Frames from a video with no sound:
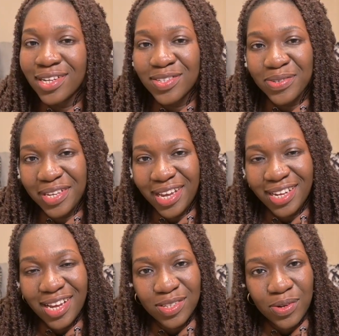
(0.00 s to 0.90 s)
So yeah,
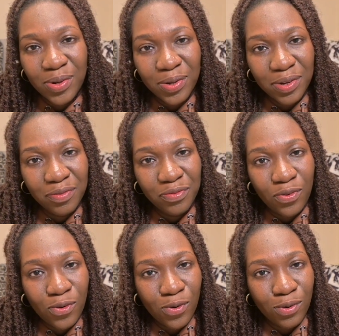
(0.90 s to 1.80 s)
that's all
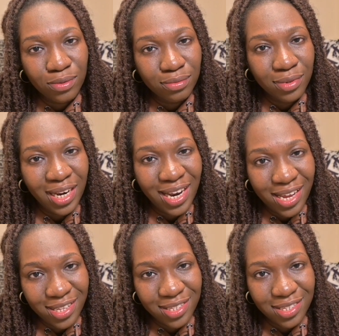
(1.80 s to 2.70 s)
for
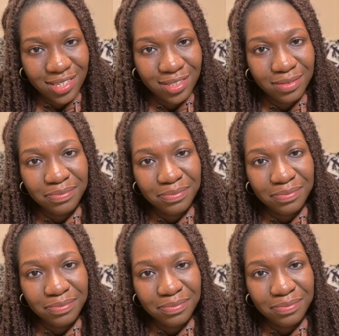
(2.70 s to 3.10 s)
lighting.